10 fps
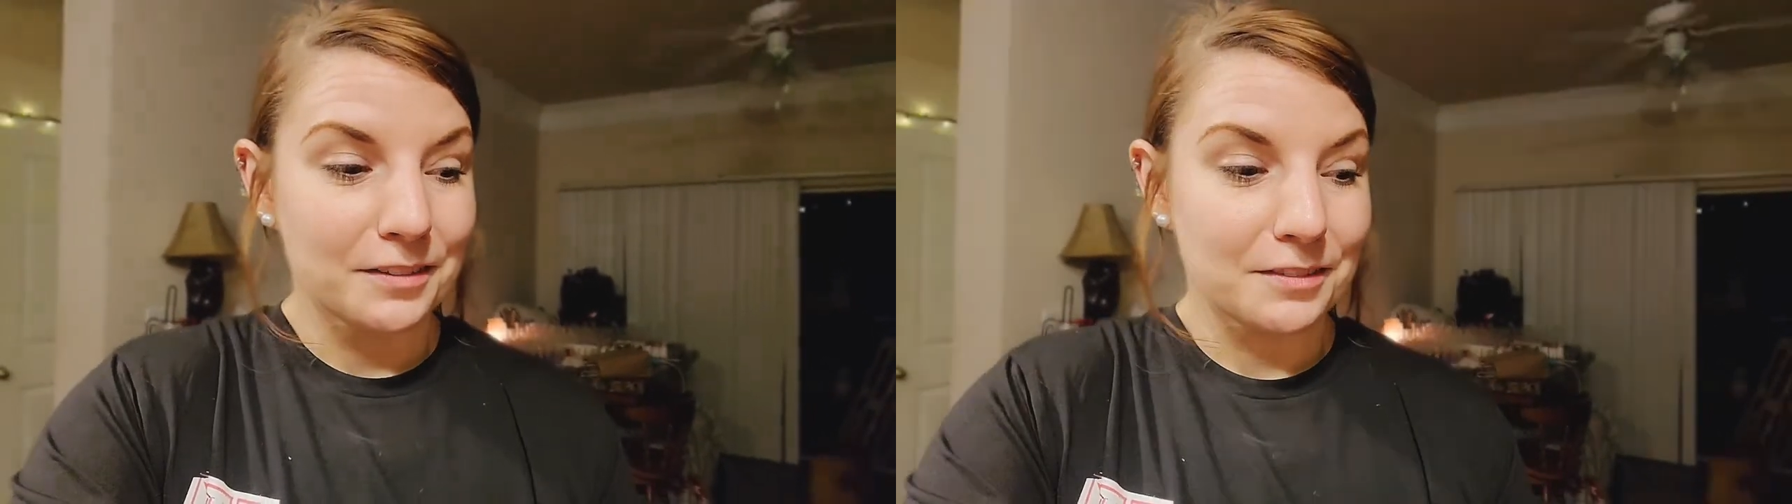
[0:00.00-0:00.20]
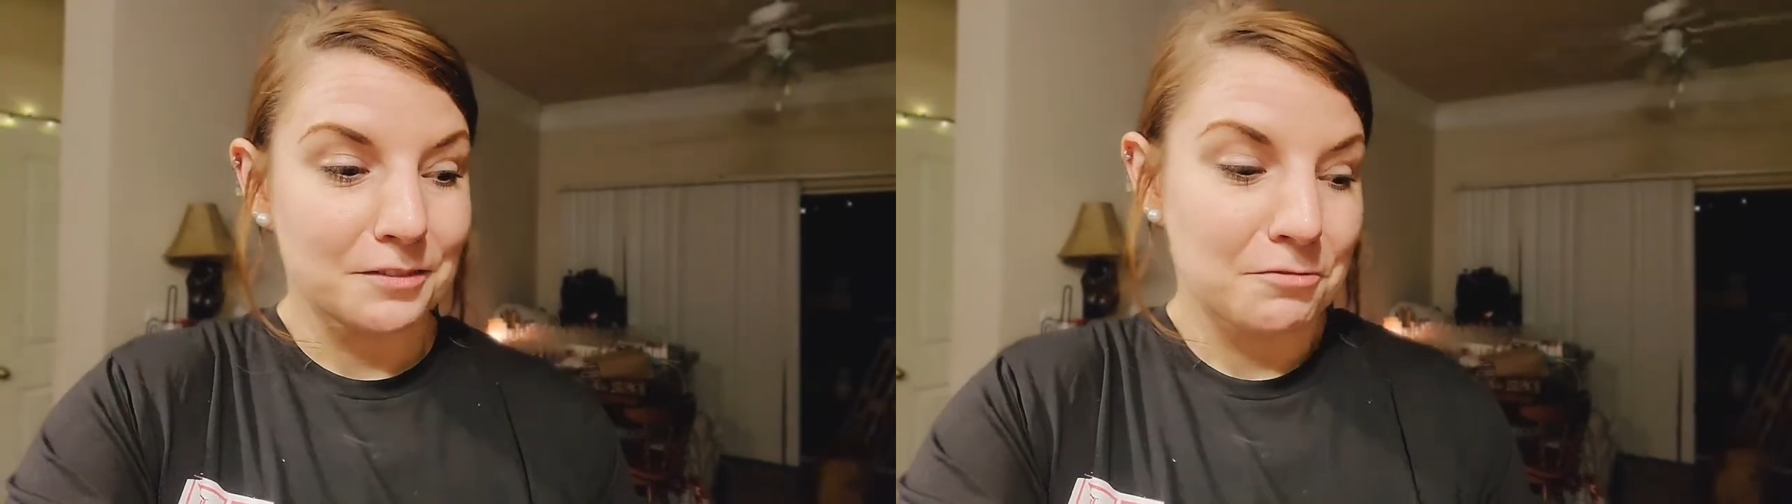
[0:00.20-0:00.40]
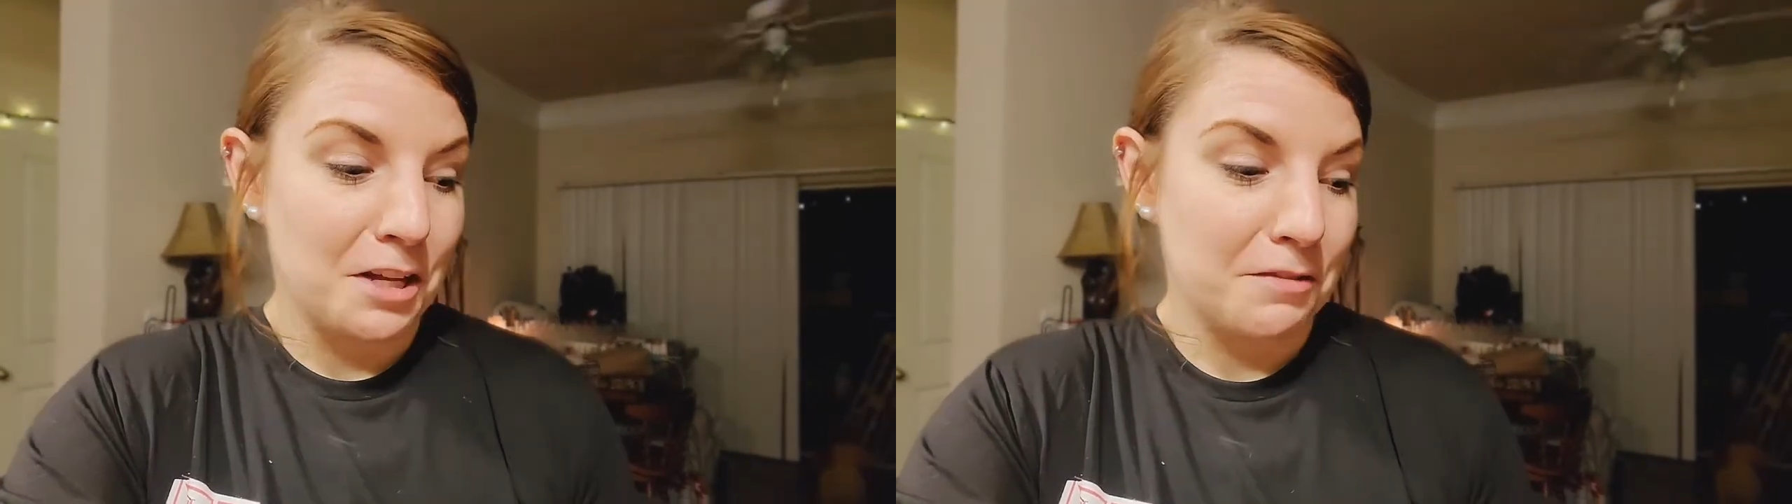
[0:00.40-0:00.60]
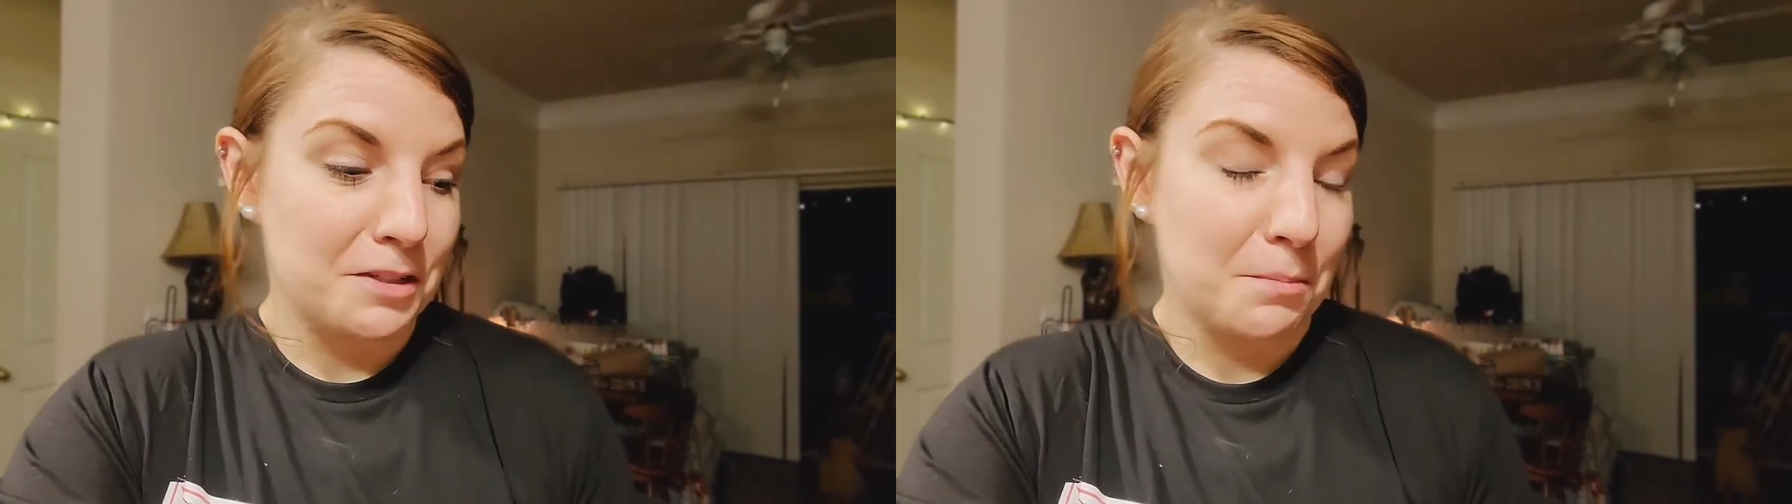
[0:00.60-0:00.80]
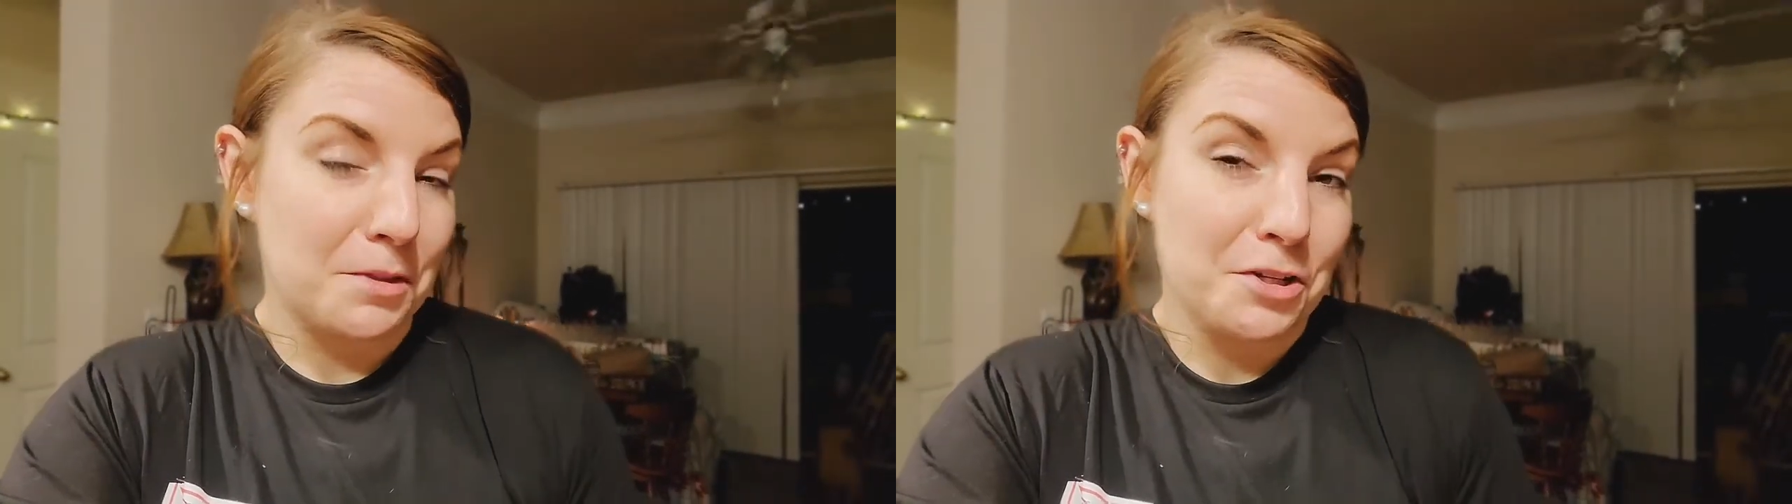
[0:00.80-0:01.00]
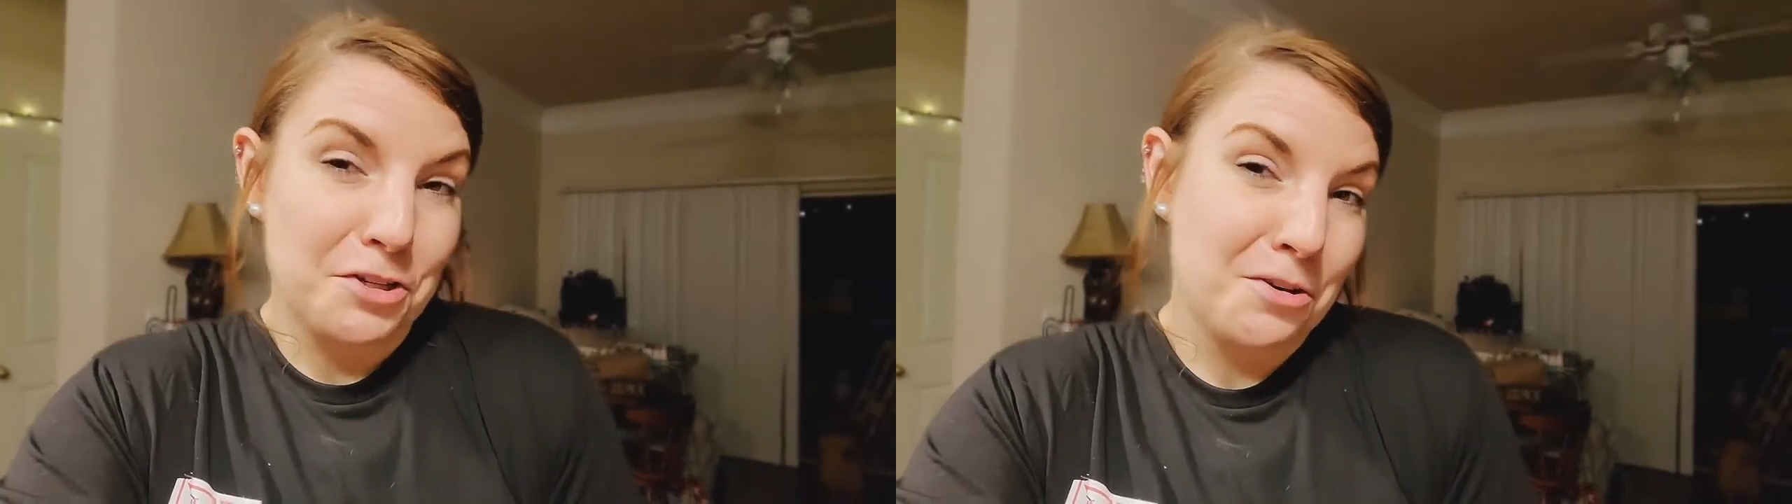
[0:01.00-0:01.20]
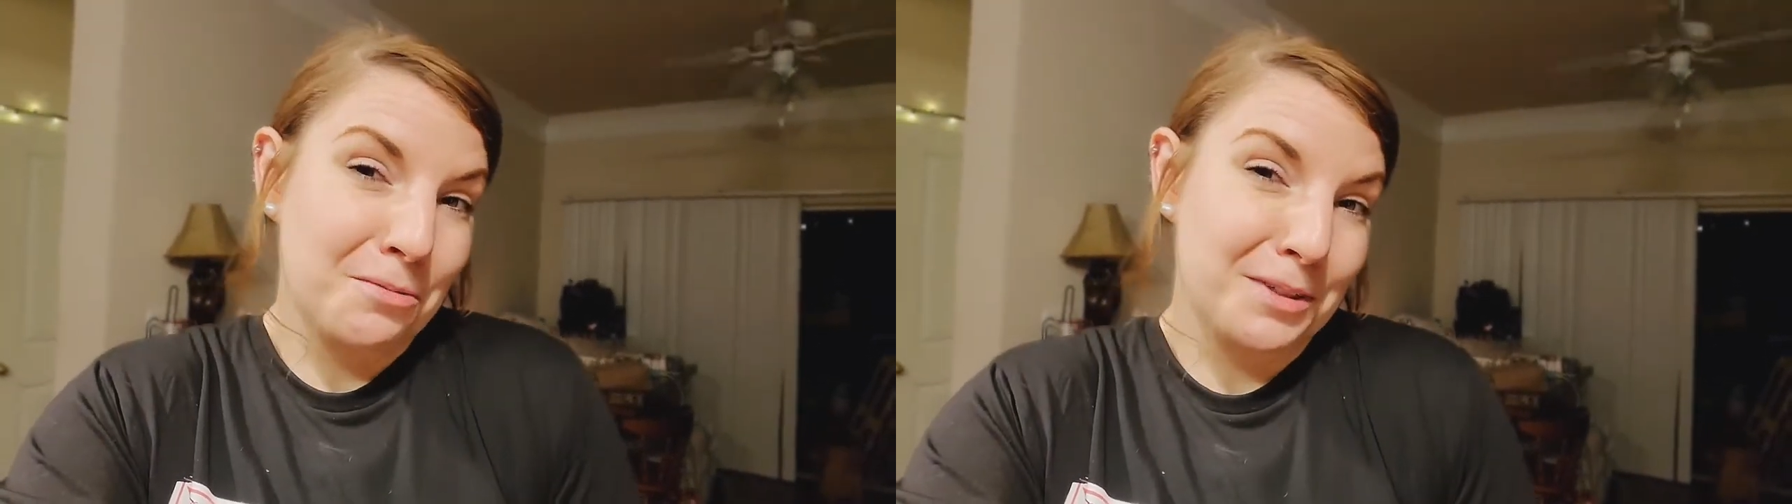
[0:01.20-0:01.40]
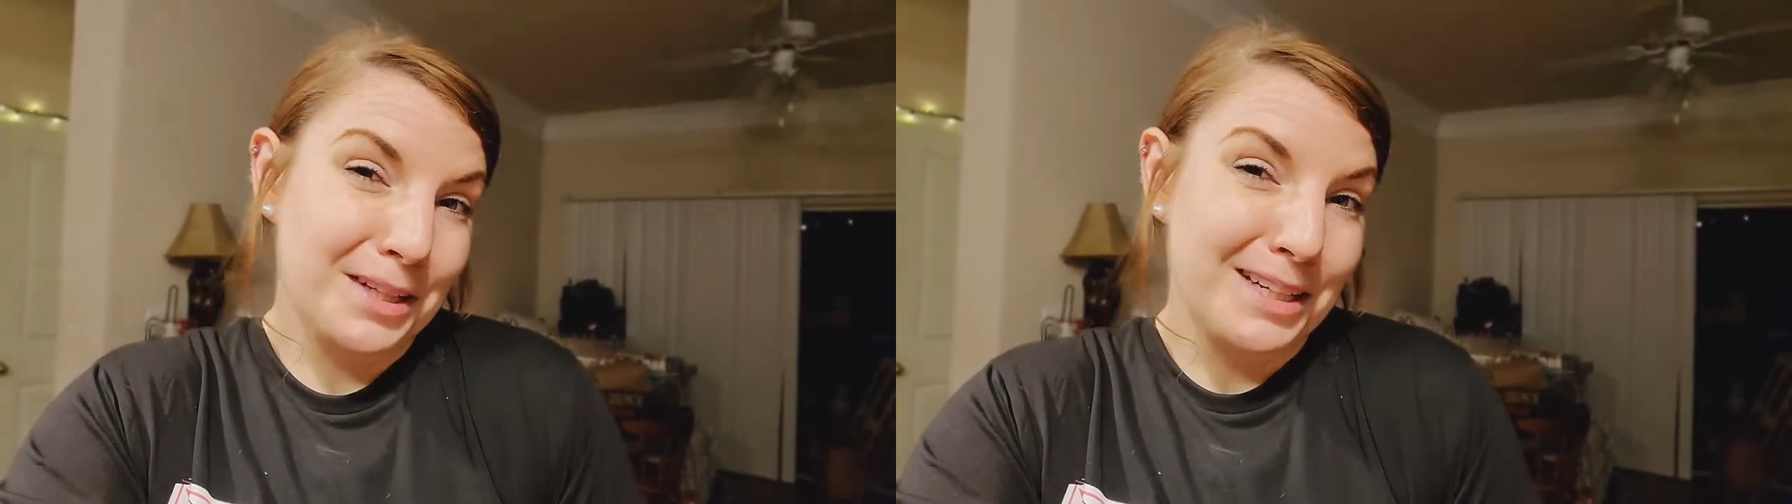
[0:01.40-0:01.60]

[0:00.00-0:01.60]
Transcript: leave something you don't really